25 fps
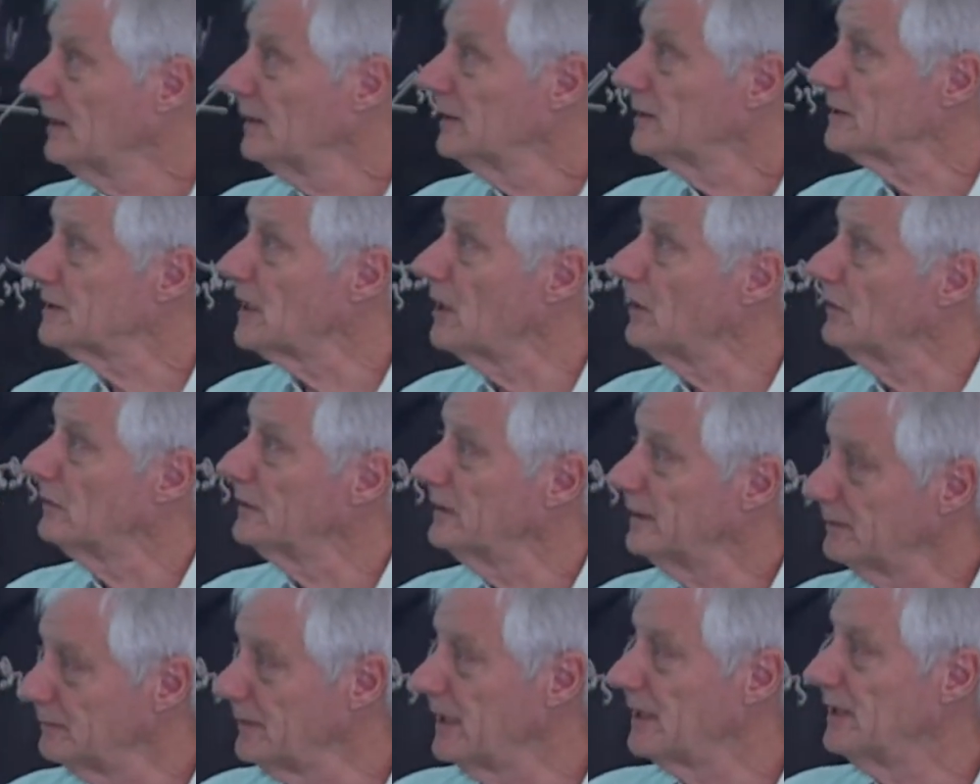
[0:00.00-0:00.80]

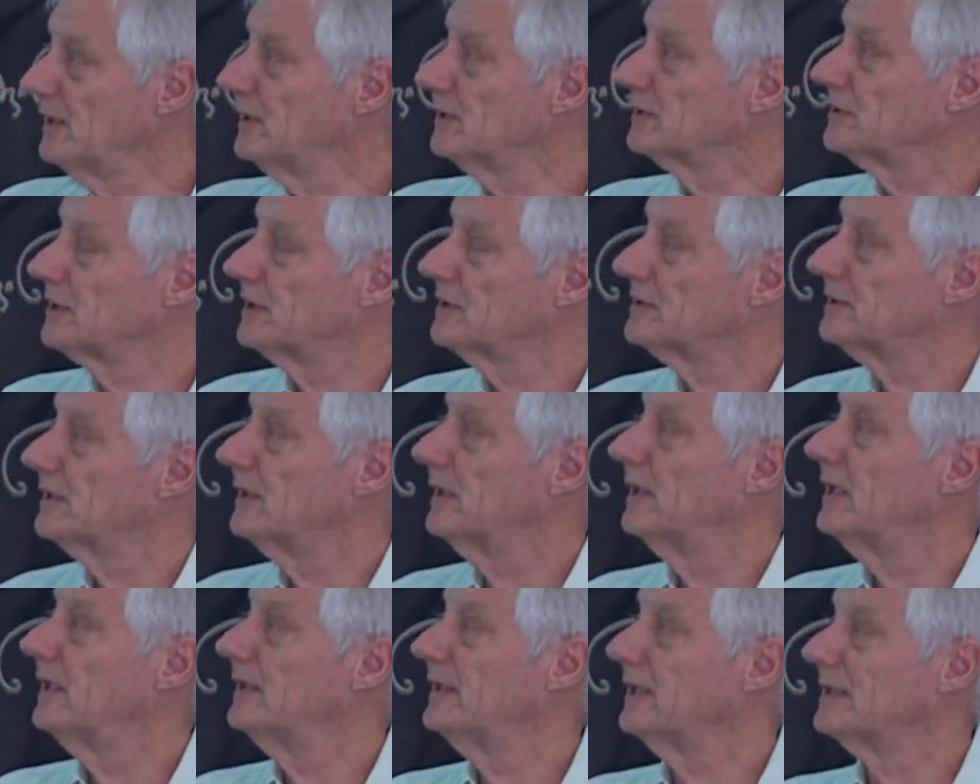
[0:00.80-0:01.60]
So, I mean, here's just
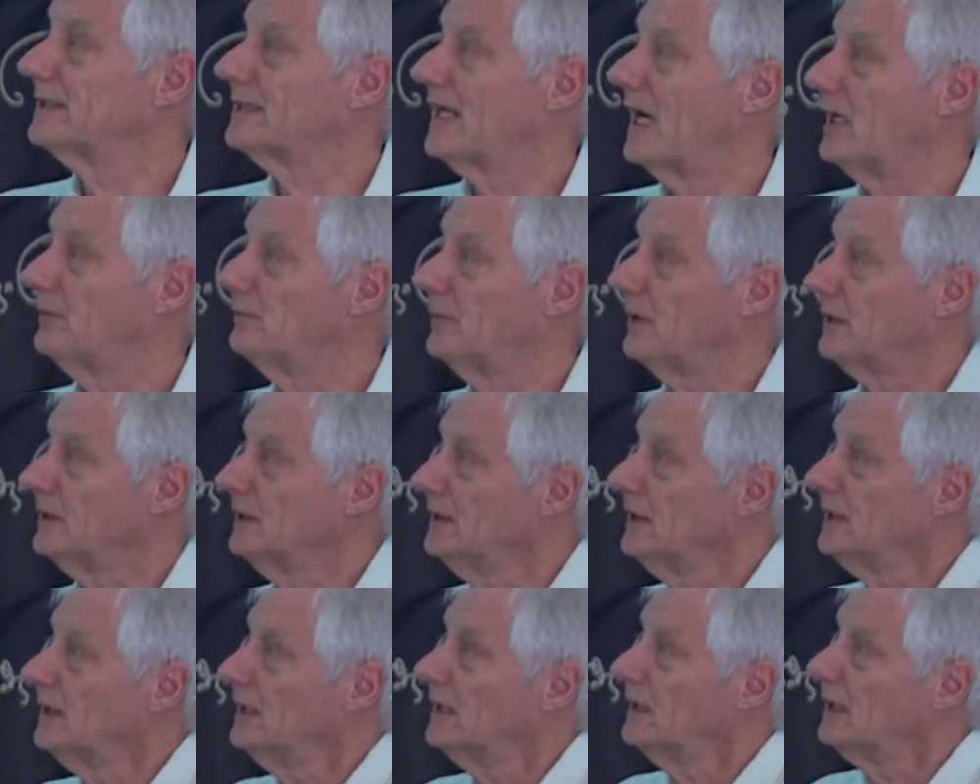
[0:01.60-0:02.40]
an
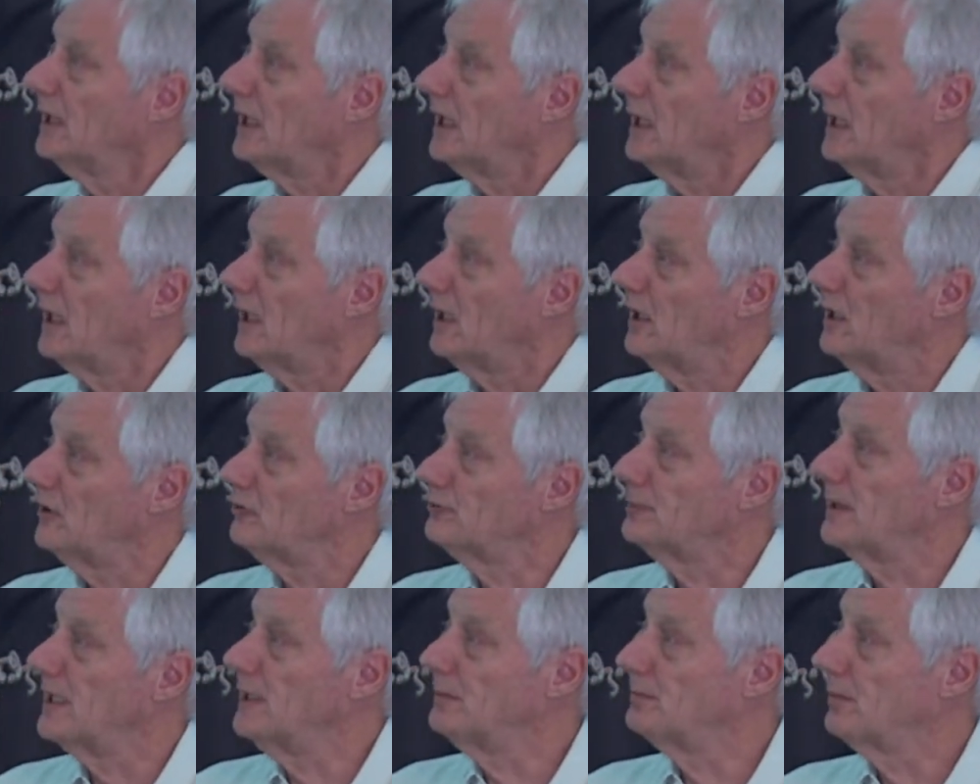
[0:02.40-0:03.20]
example
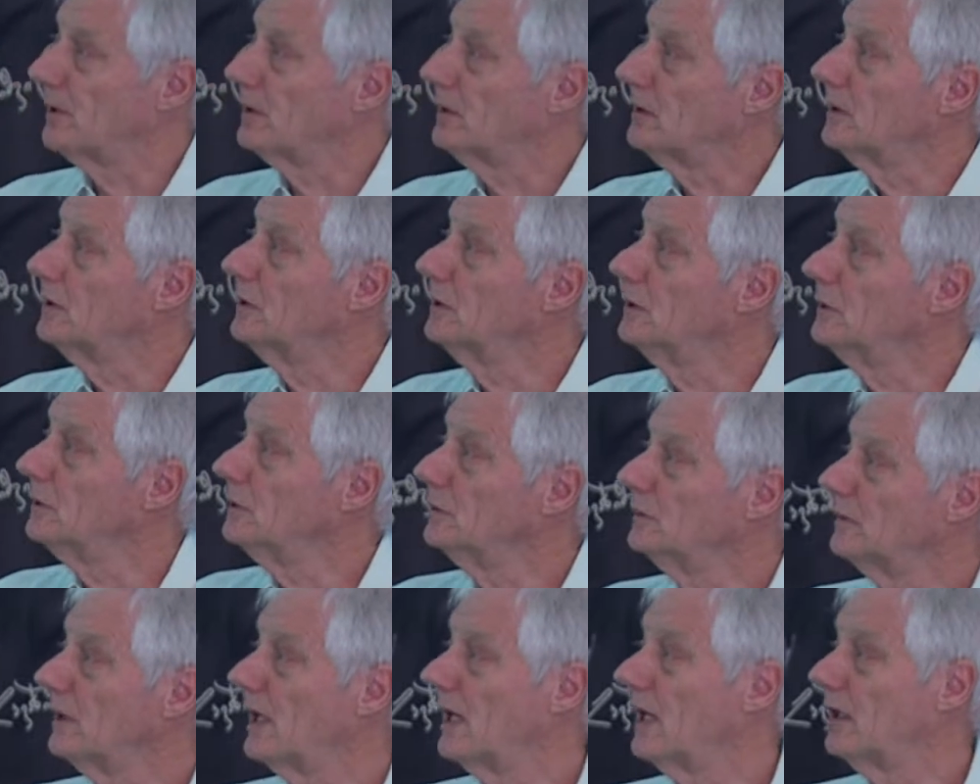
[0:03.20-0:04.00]
of people
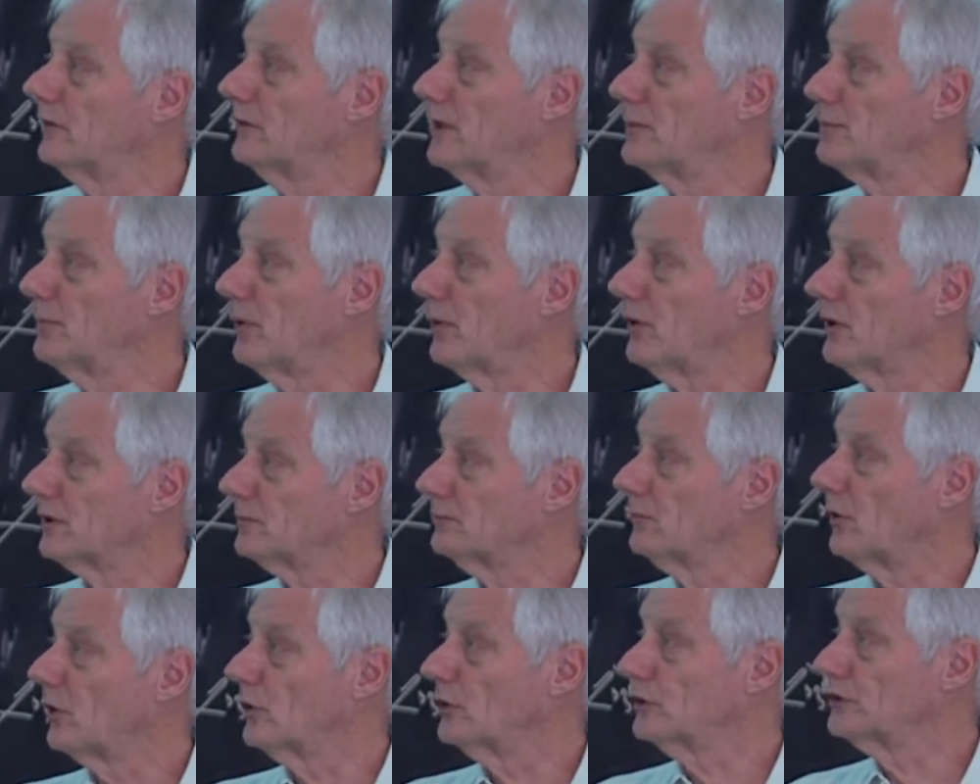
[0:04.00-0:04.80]
who
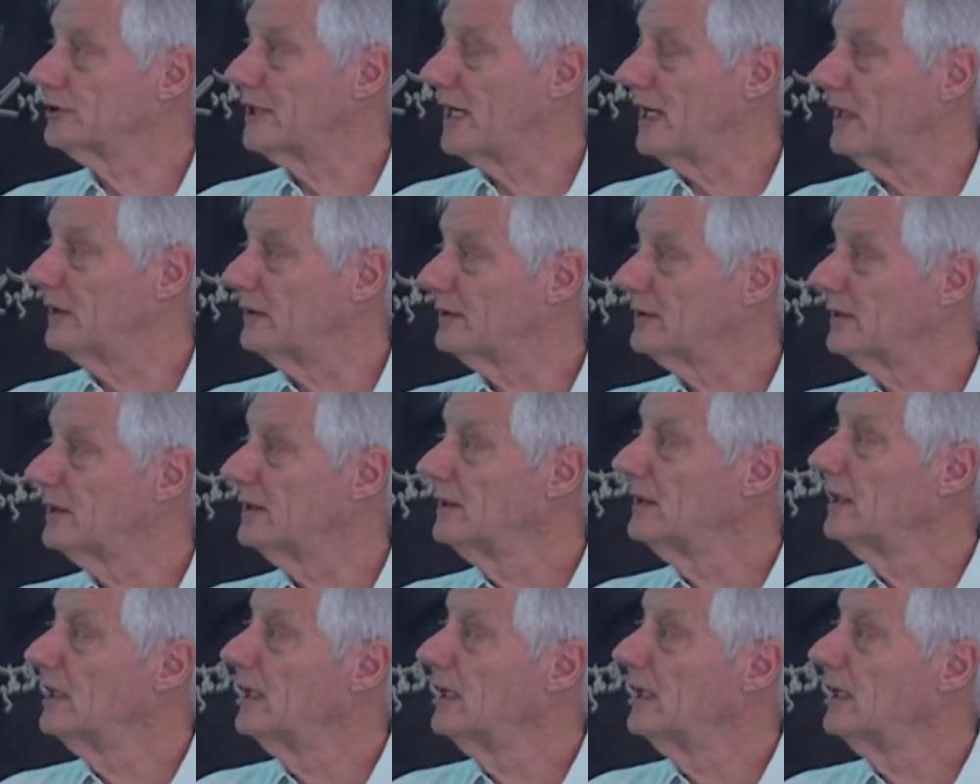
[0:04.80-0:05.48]
report more drought.